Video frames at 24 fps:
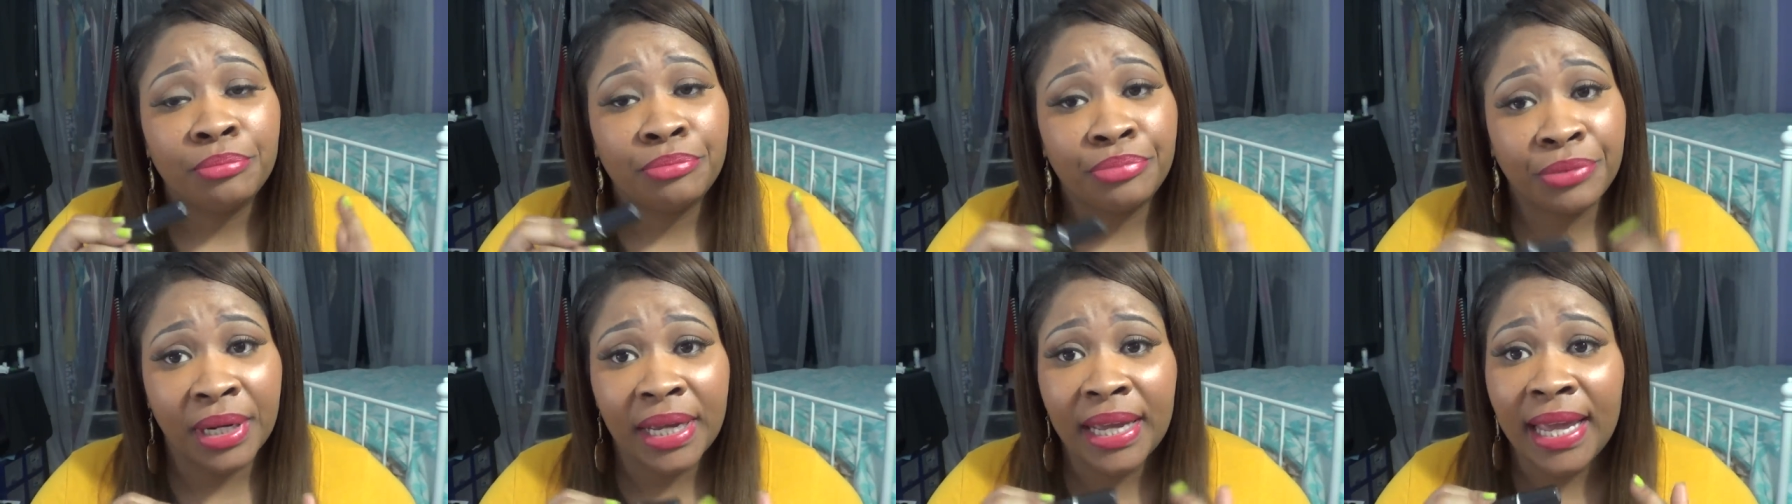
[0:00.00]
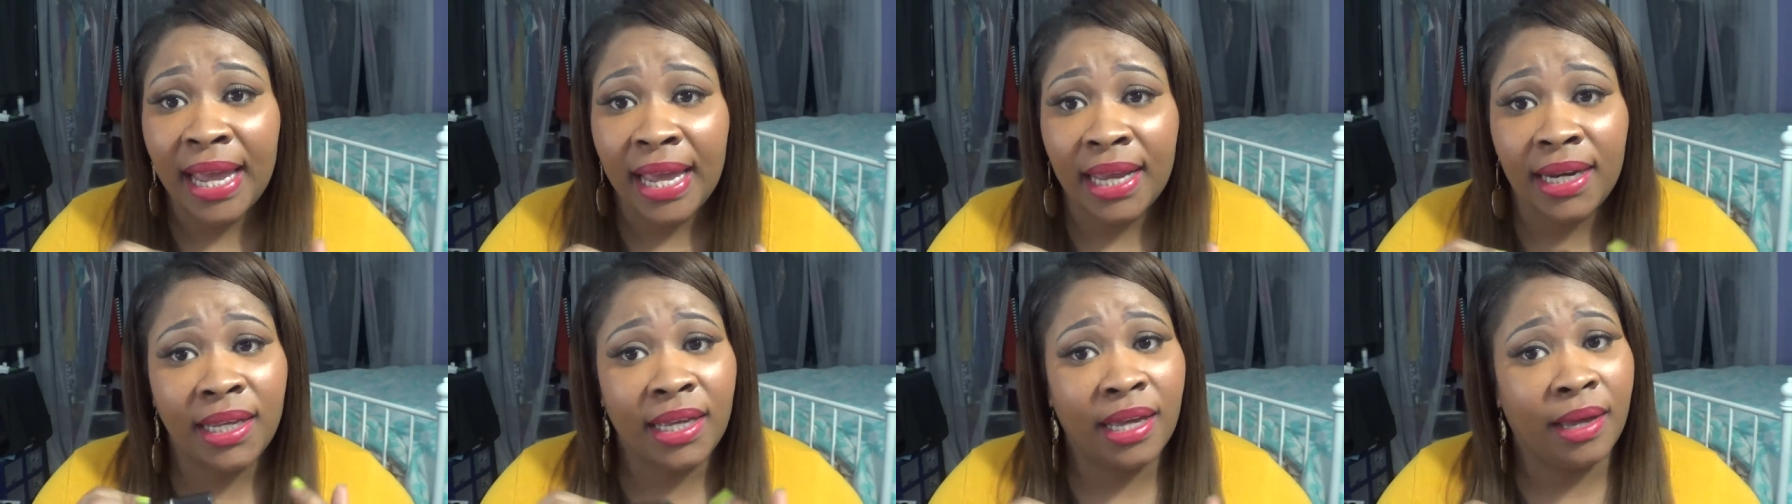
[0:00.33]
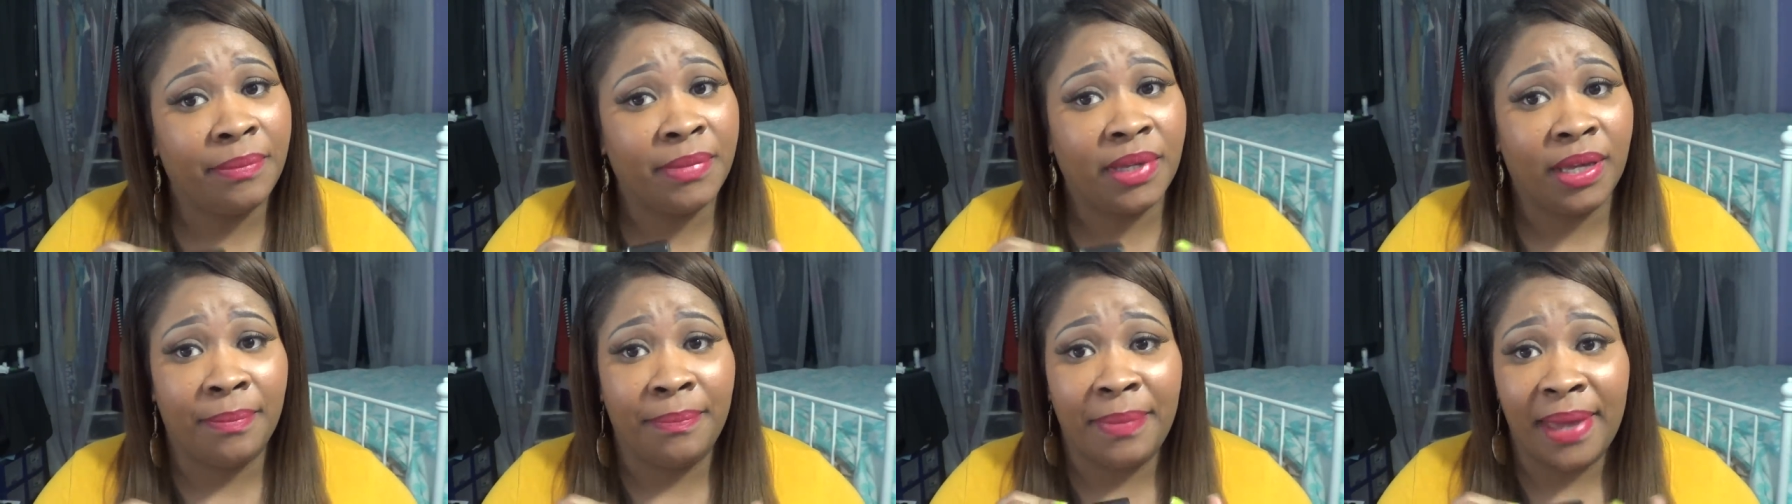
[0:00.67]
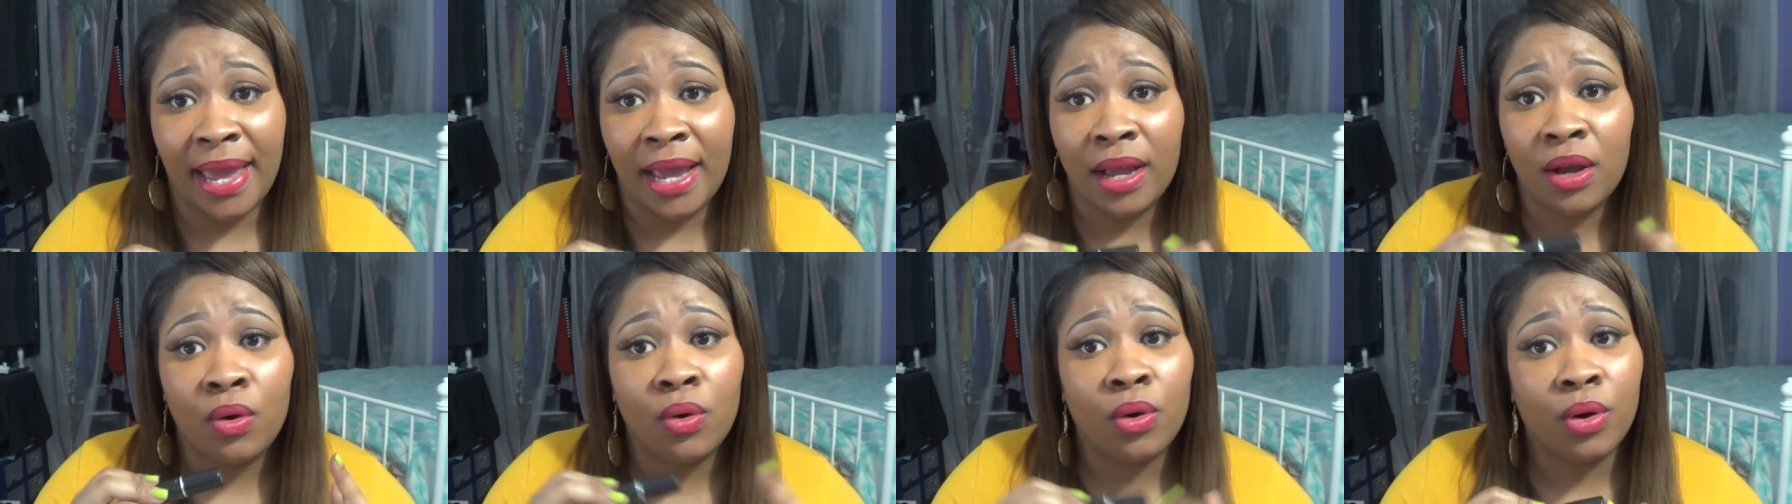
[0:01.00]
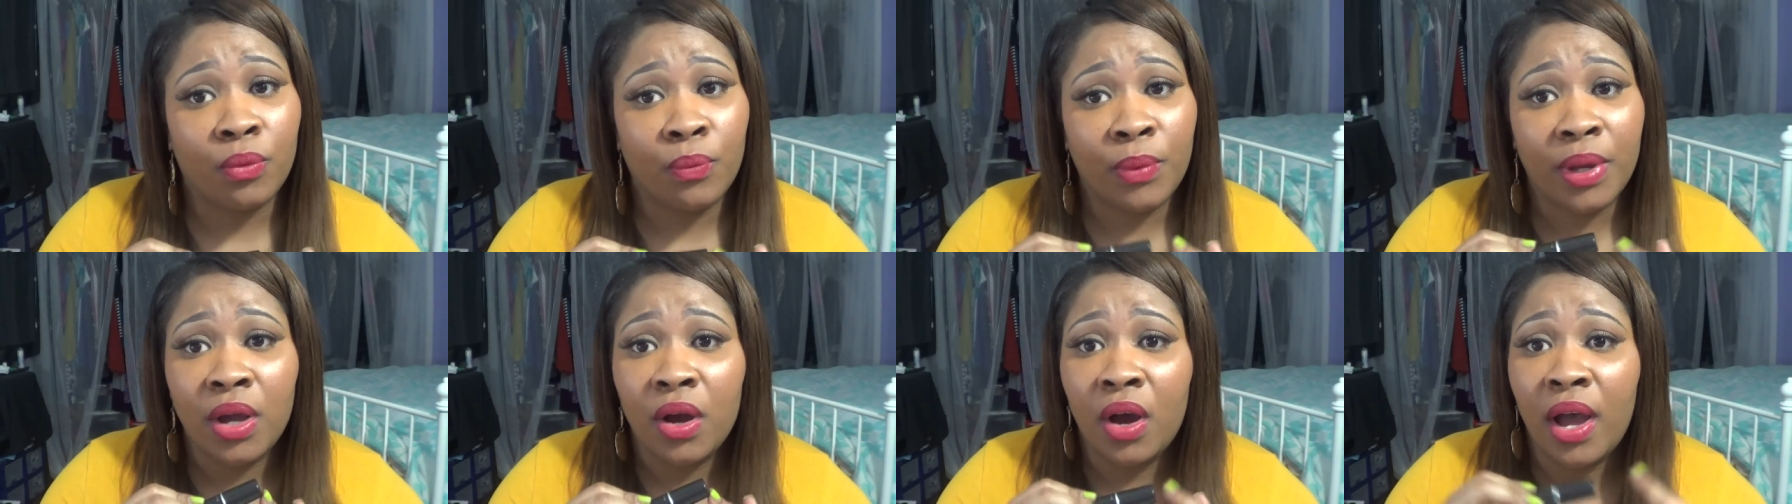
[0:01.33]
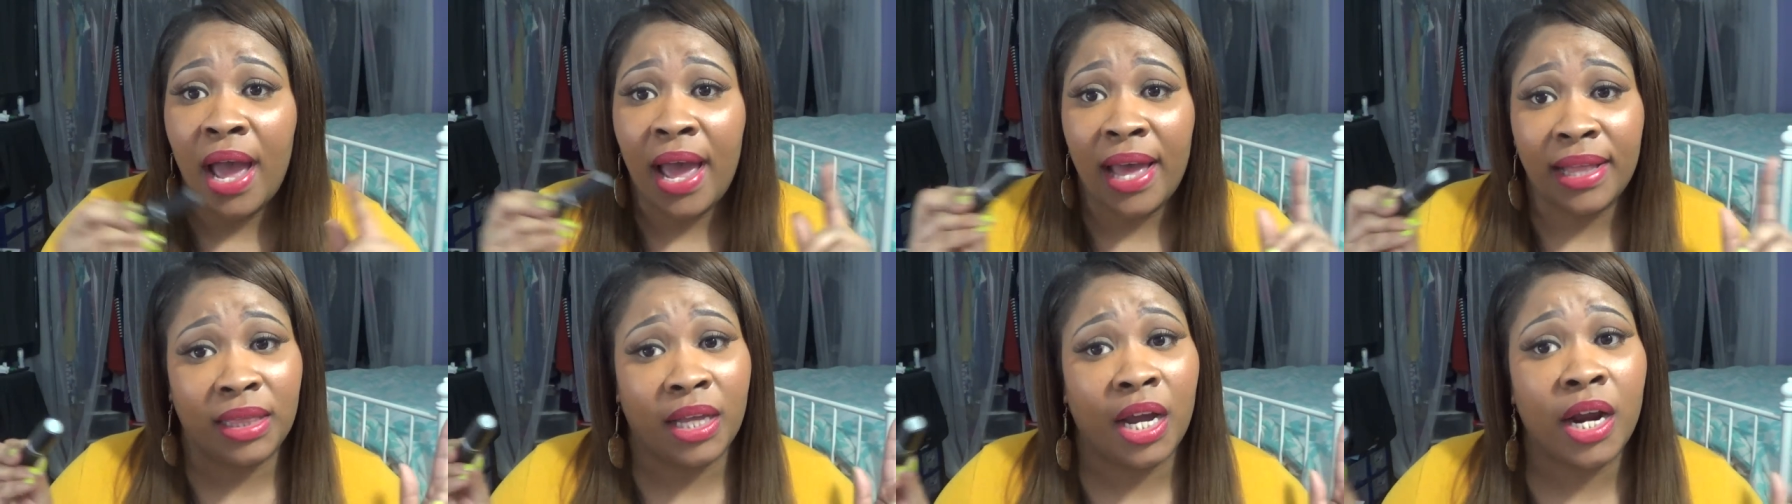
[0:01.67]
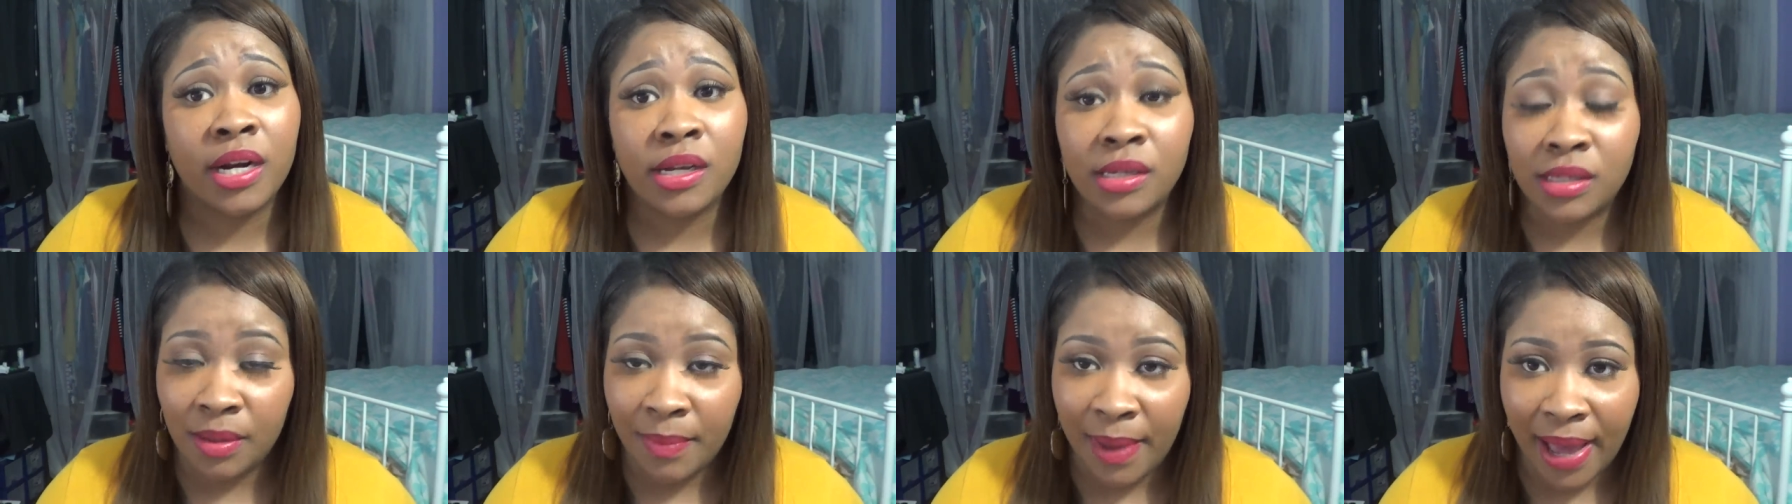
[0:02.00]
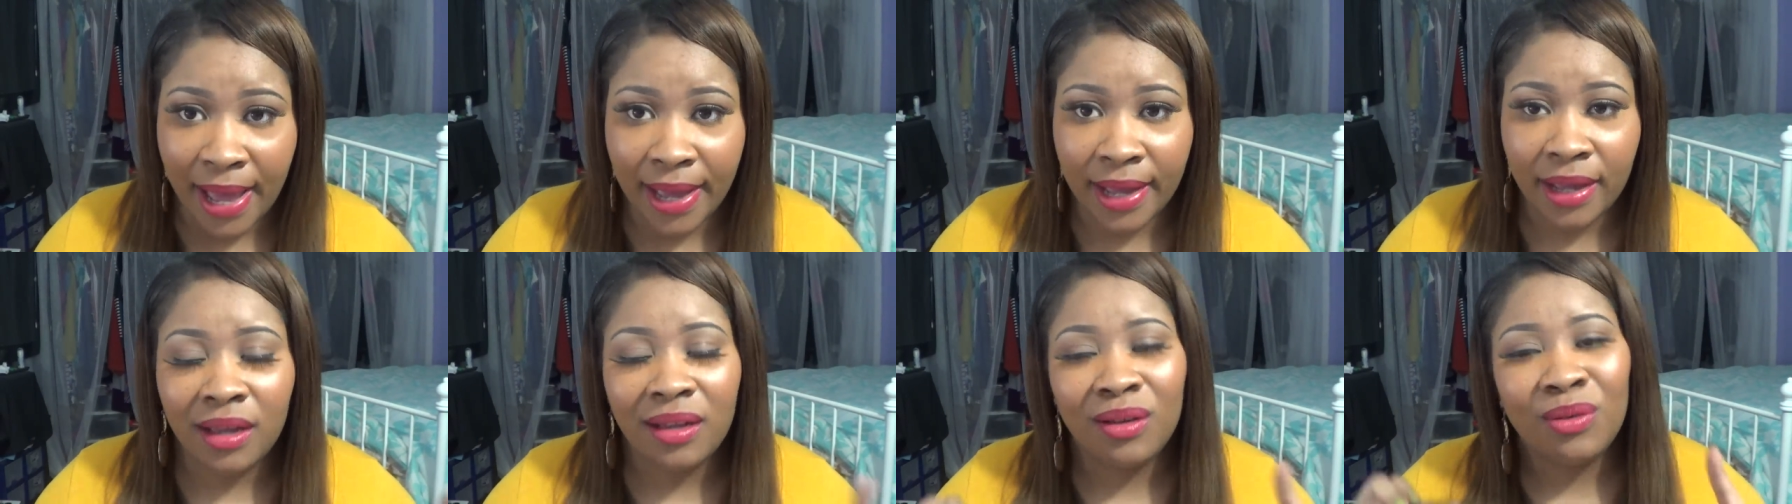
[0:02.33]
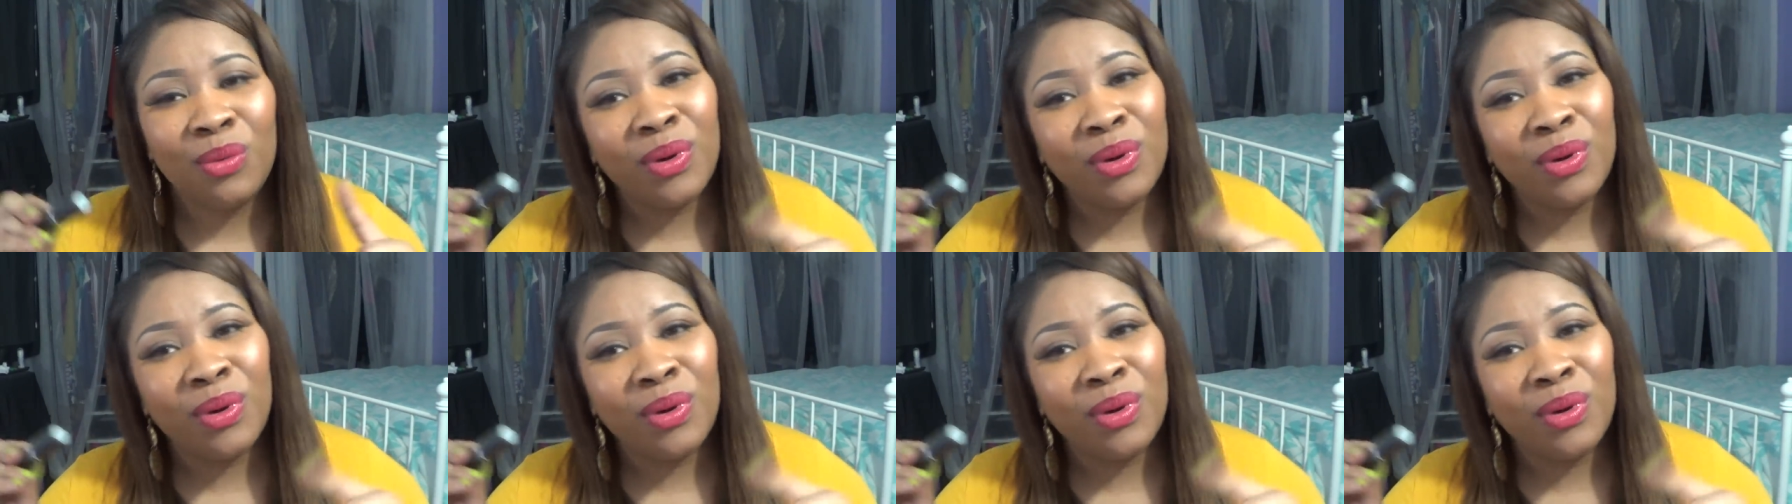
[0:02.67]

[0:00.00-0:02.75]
bring Candy Yum Yum back or we gonna have to hurt somebody.